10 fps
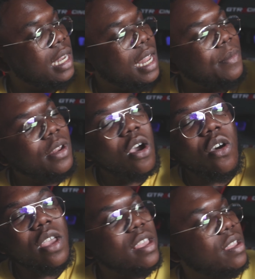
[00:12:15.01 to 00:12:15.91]
Let me
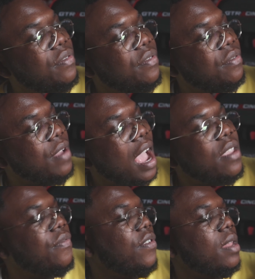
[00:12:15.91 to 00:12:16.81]
know if how
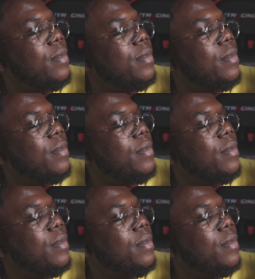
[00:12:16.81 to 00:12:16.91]
you feel